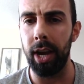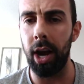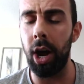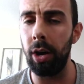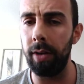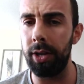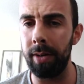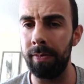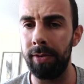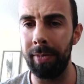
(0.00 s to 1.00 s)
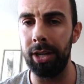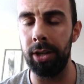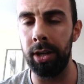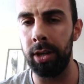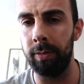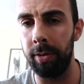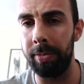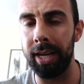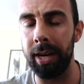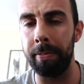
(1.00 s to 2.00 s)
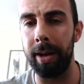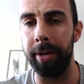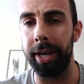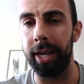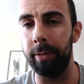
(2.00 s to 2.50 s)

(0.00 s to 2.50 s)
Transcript: All of your information will become public,